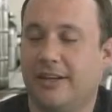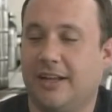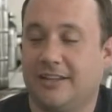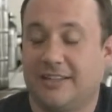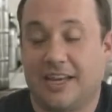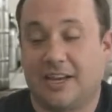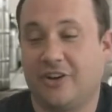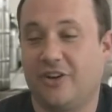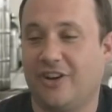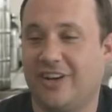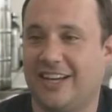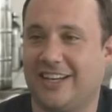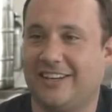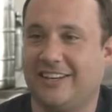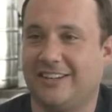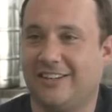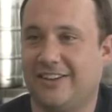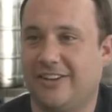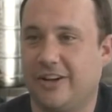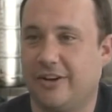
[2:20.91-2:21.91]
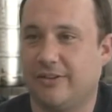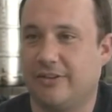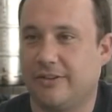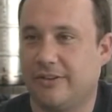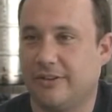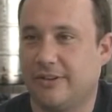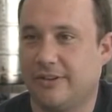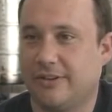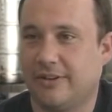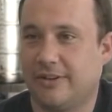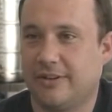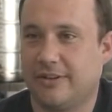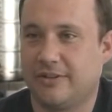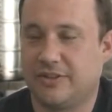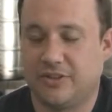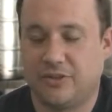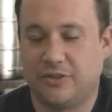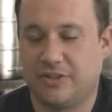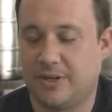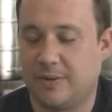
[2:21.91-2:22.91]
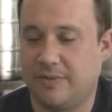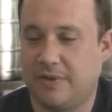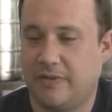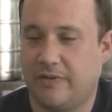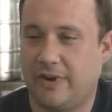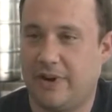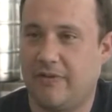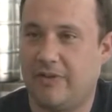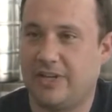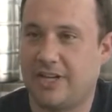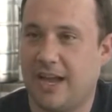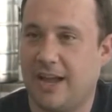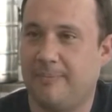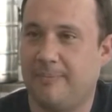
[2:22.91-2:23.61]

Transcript: it's like cooking, Just do something different every time.